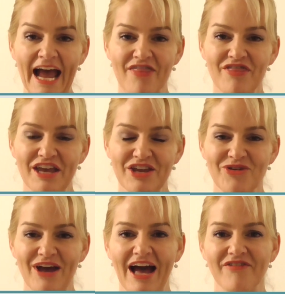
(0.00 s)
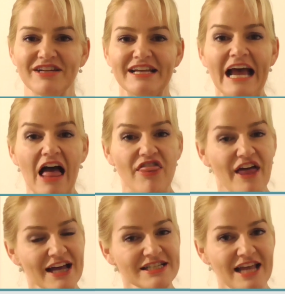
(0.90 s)
And there you have it.
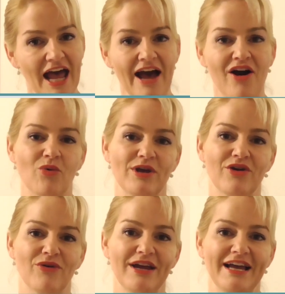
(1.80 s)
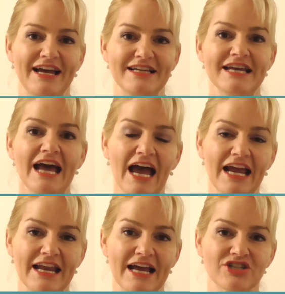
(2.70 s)
That's how we create
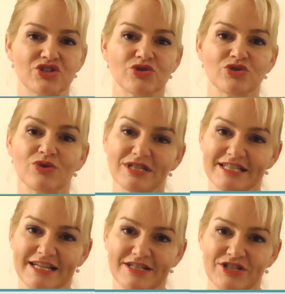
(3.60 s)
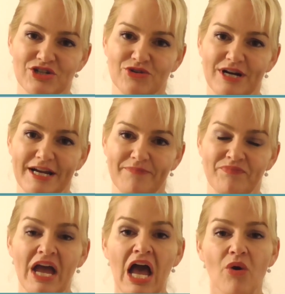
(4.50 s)
a natural sunscreen.
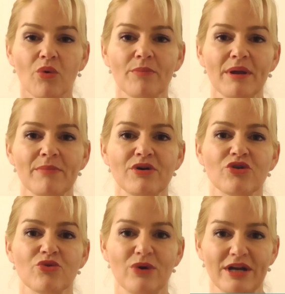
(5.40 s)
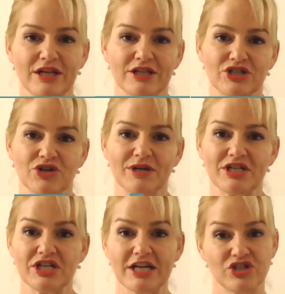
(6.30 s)
Remember the regulatory
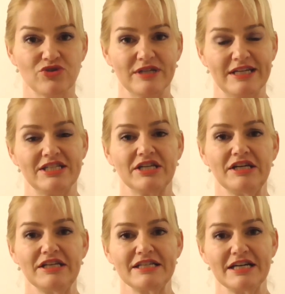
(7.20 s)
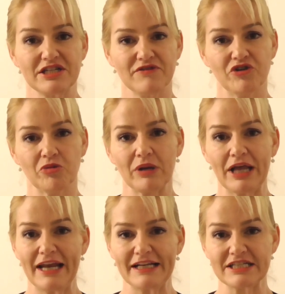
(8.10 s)
checks you need to conduct if you're
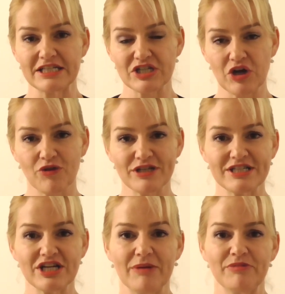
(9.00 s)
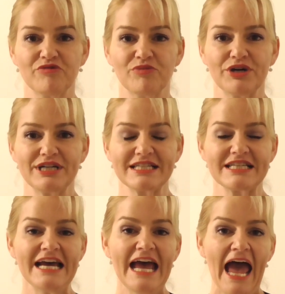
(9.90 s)
planning to sell this type of
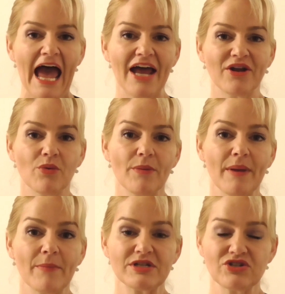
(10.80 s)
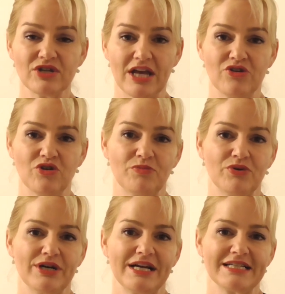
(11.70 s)
product, and remember to get your
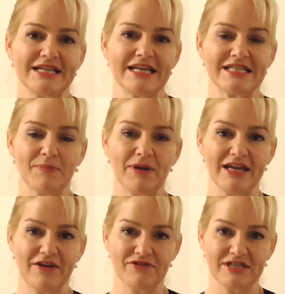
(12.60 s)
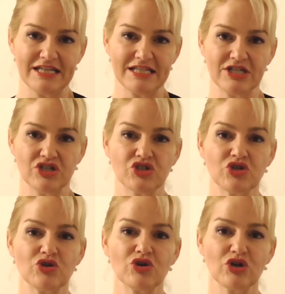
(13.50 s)
product S P F tested
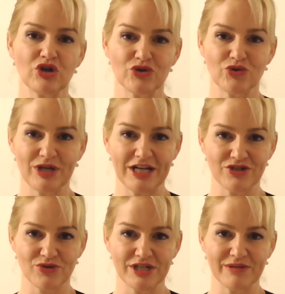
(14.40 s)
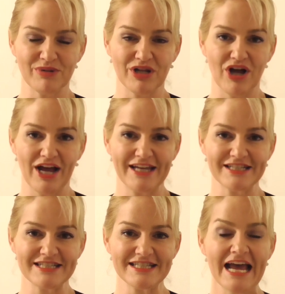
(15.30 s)
to your local country
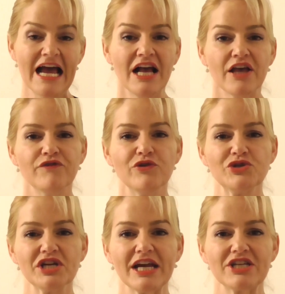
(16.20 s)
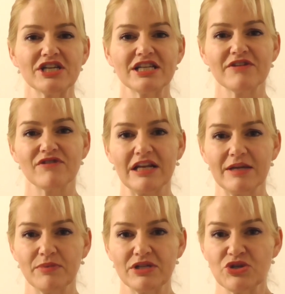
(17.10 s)
compliance. If you change any of the
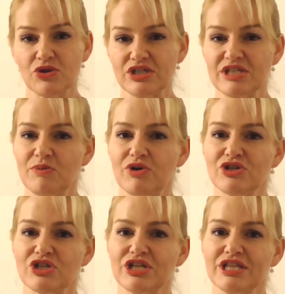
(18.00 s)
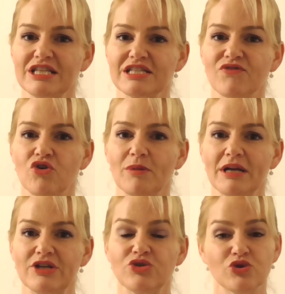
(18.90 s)
lipids or the dispersion in this
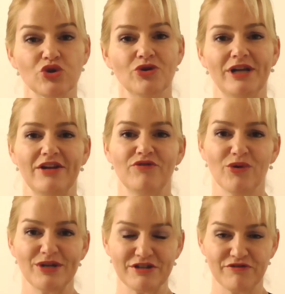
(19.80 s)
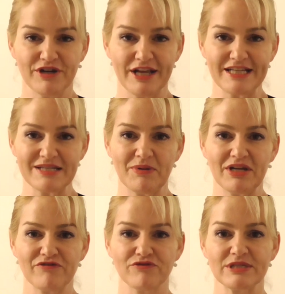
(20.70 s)
formula, you could get a very different S
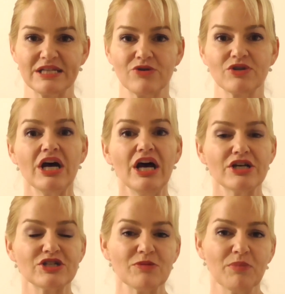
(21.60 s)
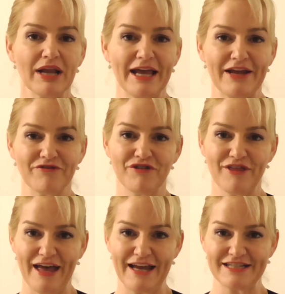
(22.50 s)
P F result, so plan
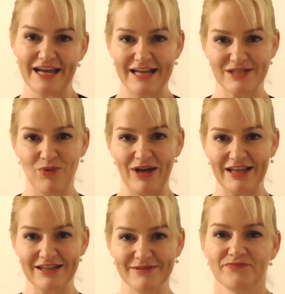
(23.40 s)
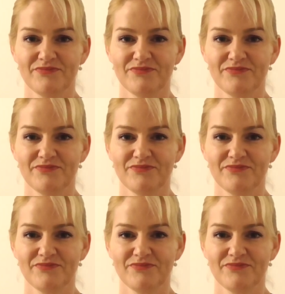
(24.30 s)
for that as well.